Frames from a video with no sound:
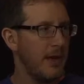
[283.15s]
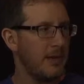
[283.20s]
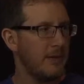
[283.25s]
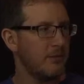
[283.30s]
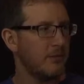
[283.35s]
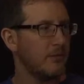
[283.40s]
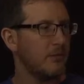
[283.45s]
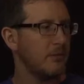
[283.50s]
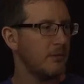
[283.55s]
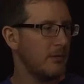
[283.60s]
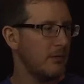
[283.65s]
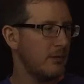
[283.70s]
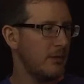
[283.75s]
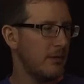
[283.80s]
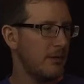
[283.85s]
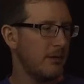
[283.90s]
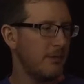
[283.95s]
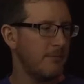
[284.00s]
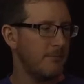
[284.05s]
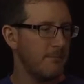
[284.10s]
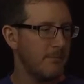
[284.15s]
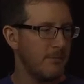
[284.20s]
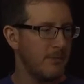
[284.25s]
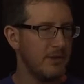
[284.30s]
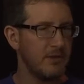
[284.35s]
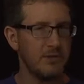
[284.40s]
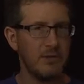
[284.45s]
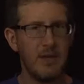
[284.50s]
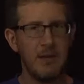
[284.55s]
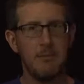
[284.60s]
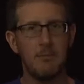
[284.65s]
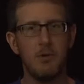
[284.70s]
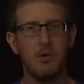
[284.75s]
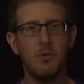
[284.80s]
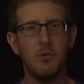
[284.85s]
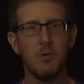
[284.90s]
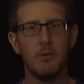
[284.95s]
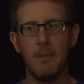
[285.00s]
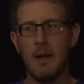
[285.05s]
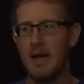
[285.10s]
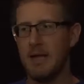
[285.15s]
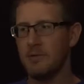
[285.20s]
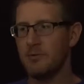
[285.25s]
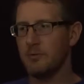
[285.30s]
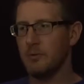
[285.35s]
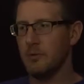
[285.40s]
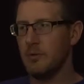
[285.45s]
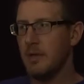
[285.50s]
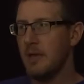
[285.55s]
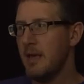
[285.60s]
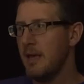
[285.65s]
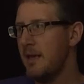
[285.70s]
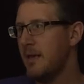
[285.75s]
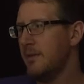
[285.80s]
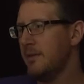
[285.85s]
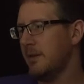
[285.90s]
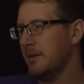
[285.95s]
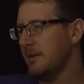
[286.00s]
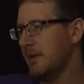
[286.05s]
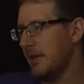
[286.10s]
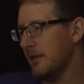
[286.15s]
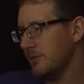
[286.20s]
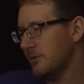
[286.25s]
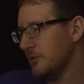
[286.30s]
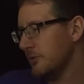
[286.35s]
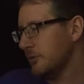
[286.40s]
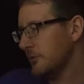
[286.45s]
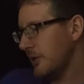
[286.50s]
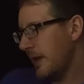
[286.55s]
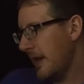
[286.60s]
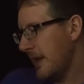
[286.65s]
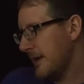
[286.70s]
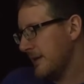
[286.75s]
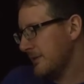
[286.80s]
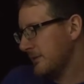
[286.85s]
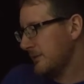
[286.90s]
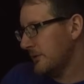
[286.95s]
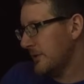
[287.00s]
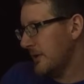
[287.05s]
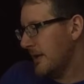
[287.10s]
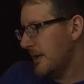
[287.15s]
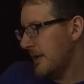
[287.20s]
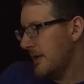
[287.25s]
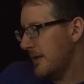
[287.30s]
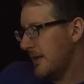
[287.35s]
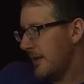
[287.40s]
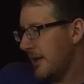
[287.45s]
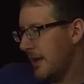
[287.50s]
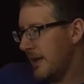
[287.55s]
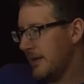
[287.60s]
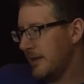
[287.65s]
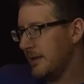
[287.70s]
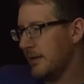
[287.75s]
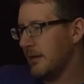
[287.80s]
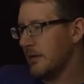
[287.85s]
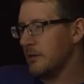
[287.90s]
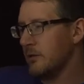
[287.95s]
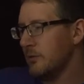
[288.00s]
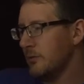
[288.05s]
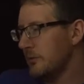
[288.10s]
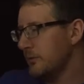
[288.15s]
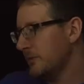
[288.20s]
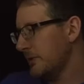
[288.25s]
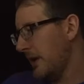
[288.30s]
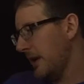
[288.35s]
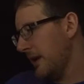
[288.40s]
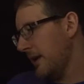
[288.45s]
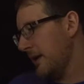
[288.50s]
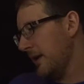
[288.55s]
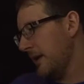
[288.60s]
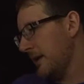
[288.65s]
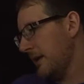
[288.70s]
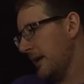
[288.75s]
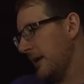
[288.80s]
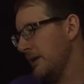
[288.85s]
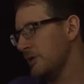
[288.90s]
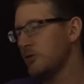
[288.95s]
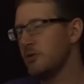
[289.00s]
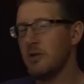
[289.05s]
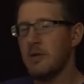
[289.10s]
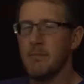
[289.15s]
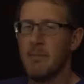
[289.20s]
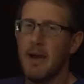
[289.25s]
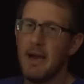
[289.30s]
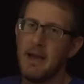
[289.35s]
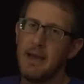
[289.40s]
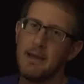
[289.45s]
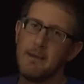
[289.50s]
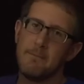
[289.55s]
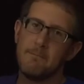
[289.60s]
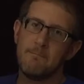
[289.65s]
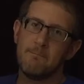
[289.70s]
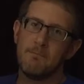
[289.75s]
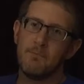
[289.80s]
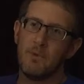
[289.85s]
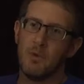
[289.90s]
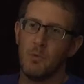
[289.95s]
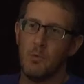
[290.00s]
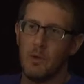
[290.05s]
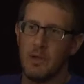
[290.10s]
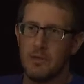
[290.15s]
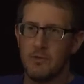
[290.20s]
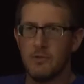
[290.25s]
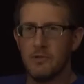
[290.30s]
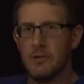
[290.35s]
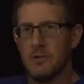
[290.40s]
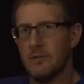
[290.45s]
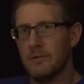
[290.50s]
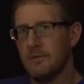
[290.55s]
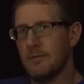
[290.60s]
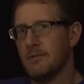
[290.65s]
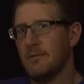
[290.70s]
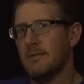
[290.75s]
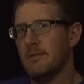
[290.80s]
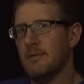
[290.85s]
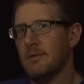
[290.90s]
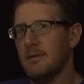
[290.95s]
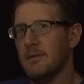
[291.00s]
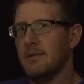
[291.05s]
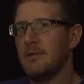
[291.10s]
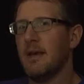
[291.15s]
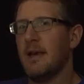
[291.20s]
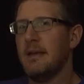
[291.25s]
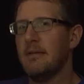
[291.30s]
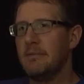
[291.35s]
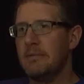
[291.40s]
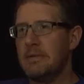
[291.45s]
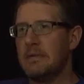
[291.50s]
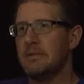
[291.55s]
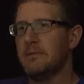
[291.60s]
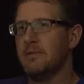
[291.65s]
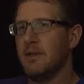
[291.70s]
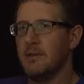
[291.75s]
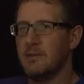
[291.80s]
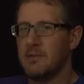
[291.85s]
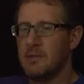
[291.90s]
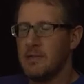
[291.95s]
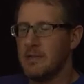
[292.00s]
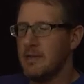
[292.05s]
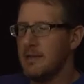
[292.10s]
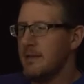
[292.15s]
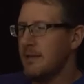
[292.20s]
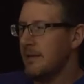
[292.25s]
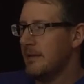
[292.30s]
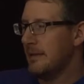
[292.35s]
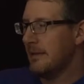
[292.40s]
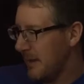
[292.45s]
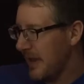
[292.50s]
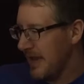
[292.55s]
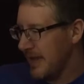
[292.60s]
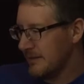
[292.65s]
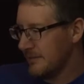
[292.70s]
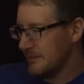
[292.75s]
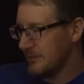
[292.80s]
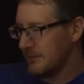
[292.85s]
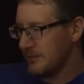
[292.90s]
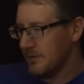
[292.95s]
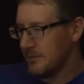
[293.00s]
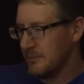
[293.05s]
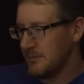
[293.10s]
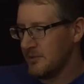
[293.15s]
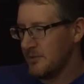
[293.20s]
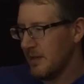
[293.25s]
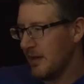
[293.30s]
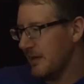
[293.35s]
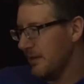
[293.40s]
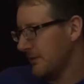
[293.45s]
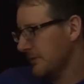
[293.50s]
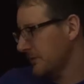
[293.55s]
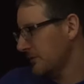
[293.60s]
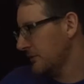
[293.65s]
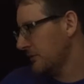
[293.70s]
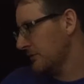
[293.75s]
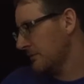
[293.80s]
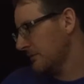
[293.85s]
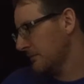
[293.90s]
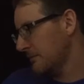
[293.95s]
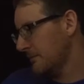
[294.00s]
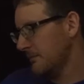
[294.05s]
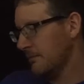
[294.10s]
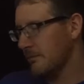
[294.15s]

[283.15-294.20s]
has the same newer module that the Asus has, and it includes an HDMI, which is kind of a necessity. The panels themselves,